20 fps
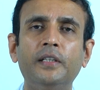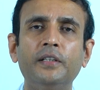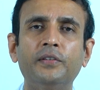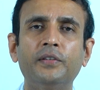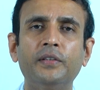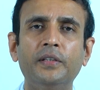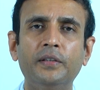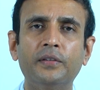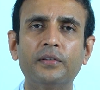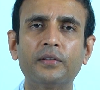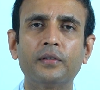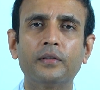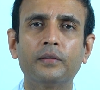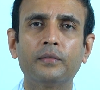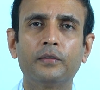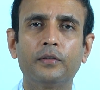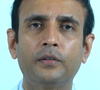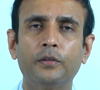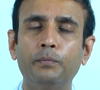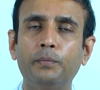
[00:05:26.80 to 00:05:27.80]
disease
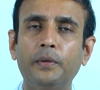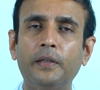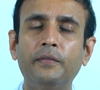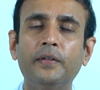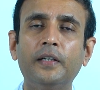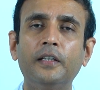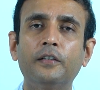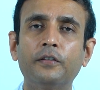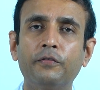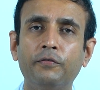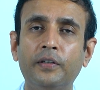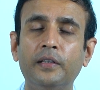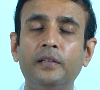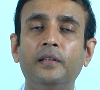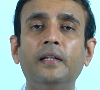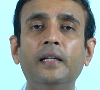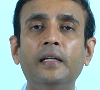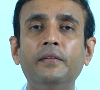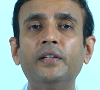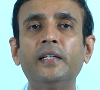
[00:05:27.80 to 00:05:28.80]
to prevent
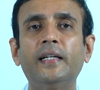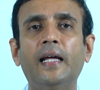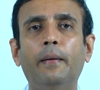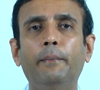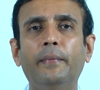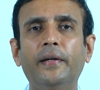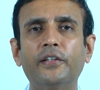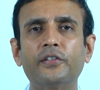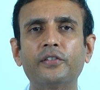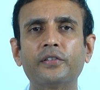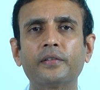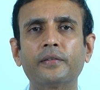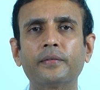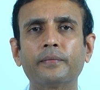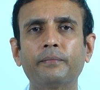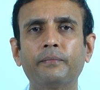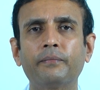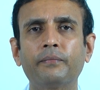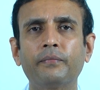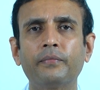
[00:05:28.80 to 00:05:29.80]
further liver damage.
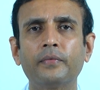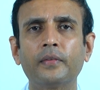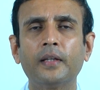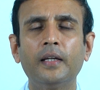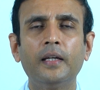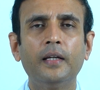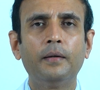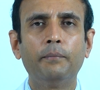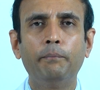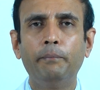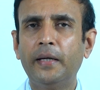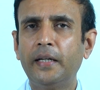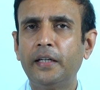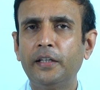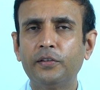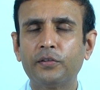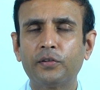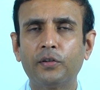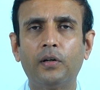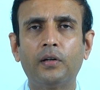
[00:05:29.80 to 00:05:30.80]

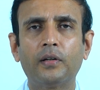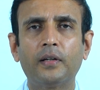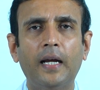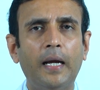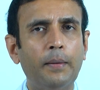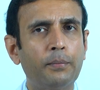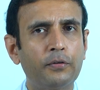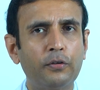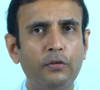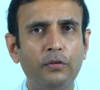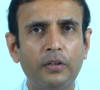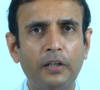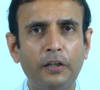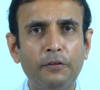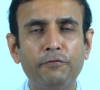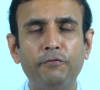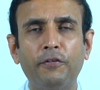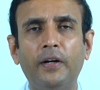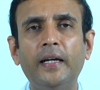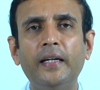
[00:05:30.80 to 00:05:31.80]
Berries are absolutely
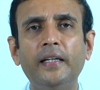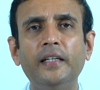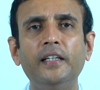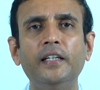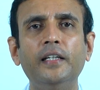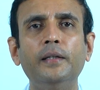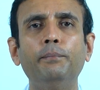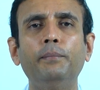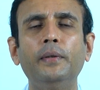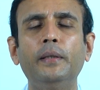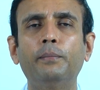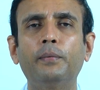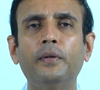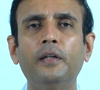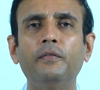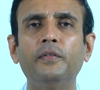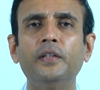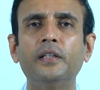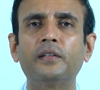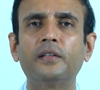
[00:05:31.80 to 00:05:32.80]
fine in
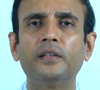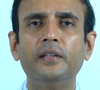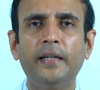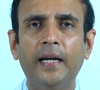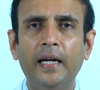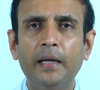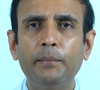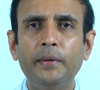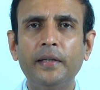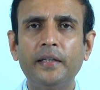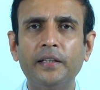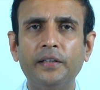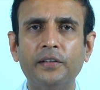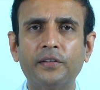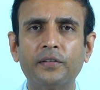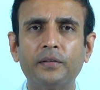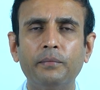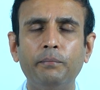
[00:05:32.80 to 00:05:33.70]
people with diabetes